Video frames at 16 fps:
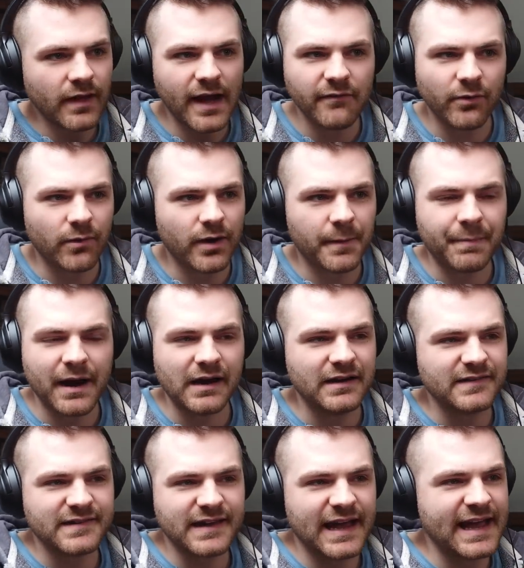Everyone,
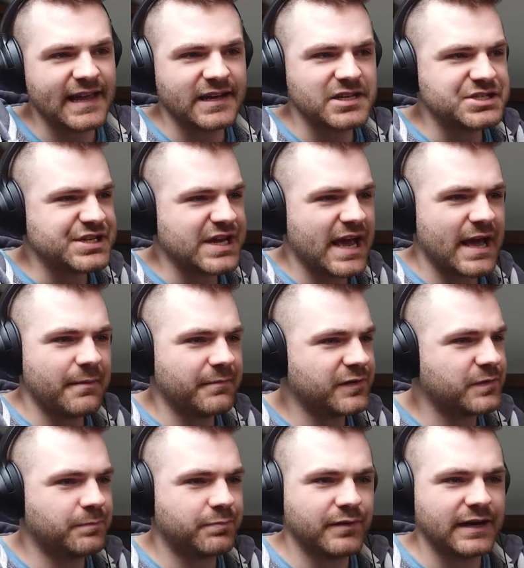apparently it's a hidden gem,
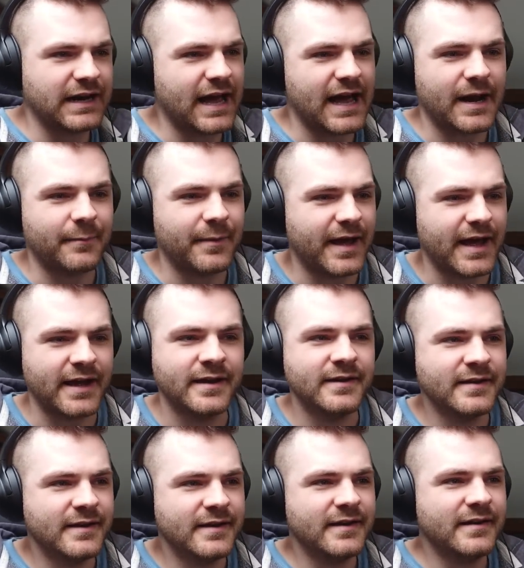it's a brilliant anime.
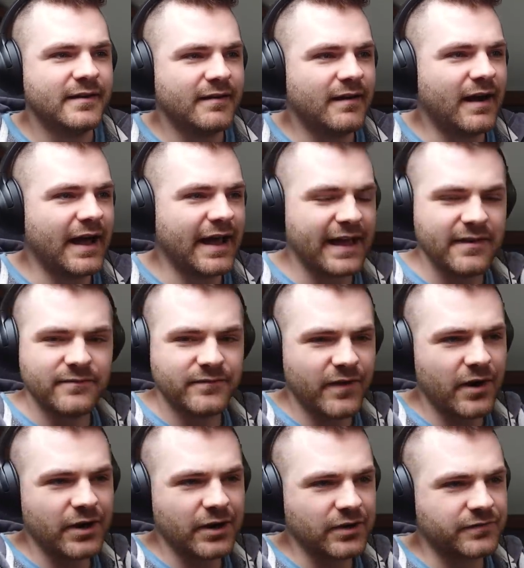I hear
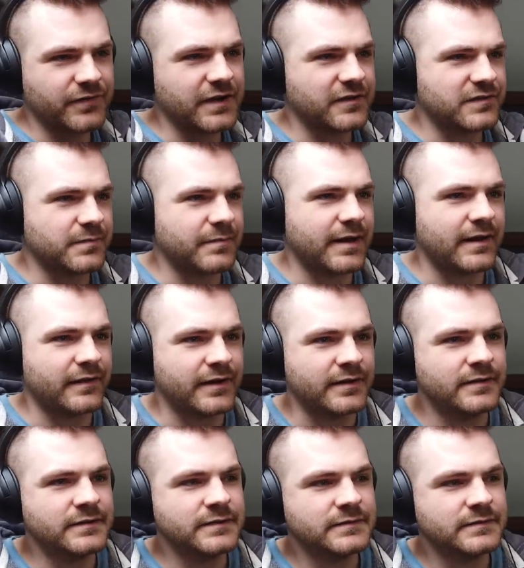very good things about it.